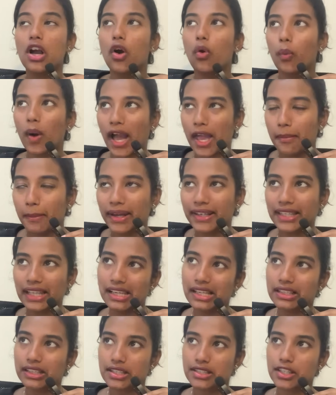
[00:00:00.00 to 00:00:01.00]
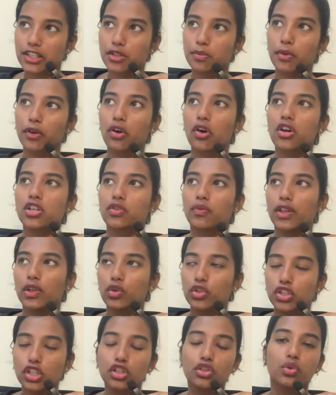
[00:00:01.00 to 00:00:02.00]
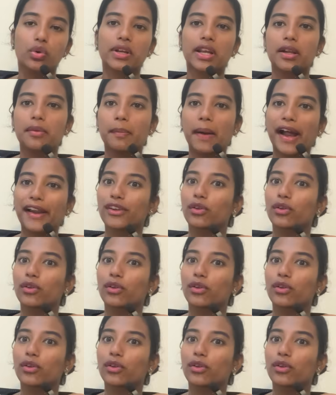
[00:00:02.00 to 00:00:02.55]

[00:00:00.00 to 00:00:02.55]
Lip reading: Why am I telling this? Is because when you just look at PAT,